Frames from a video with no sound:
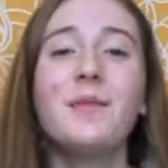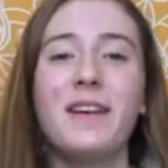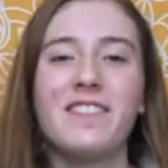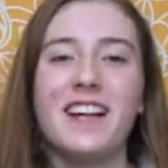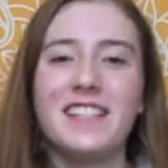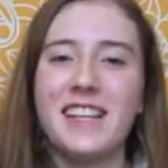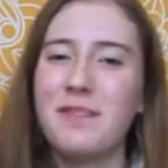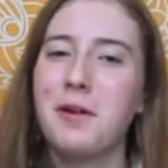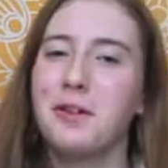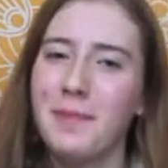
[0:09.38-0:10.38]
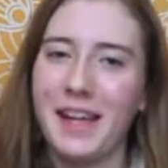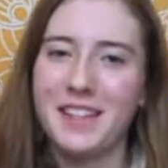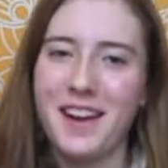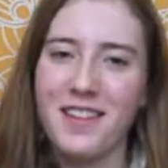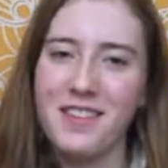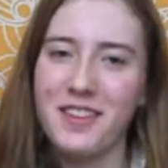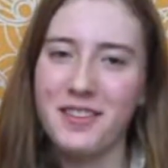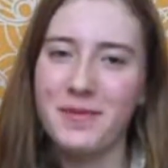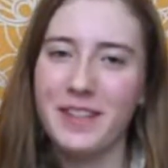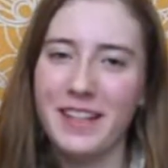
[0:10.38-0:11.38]
my friends, and welcome back to another
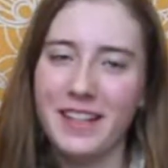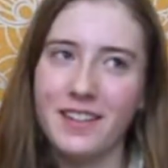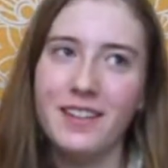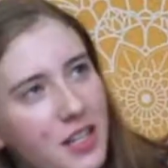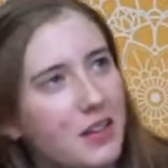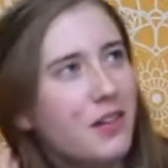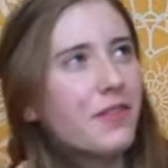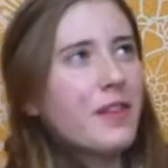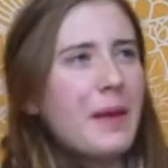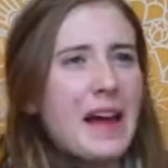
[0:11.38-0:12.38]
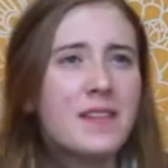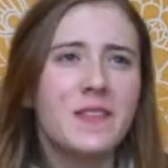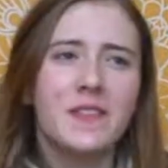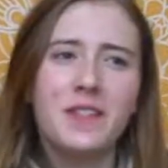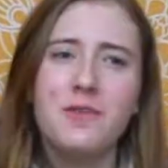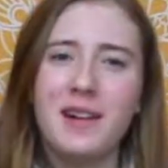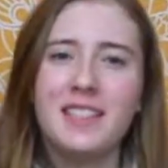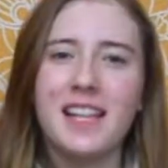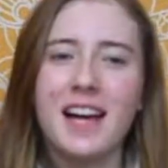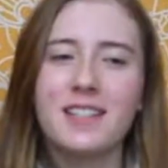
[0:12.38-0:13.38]
YouTube video. So for the past few
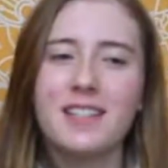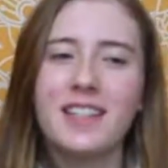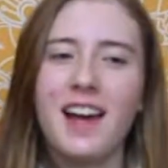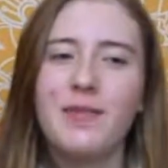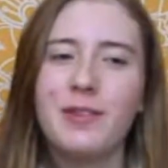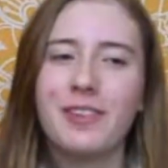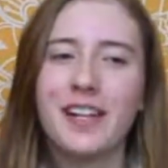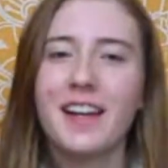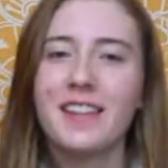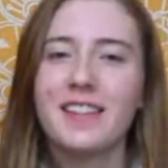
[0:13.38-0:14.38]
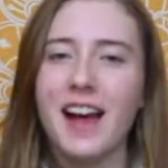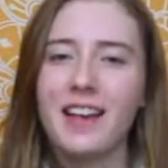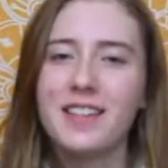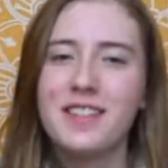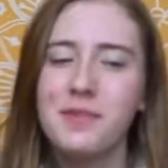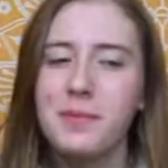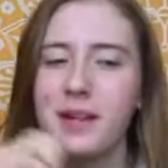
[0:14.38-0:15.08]
months, actually, I've been working on this costume.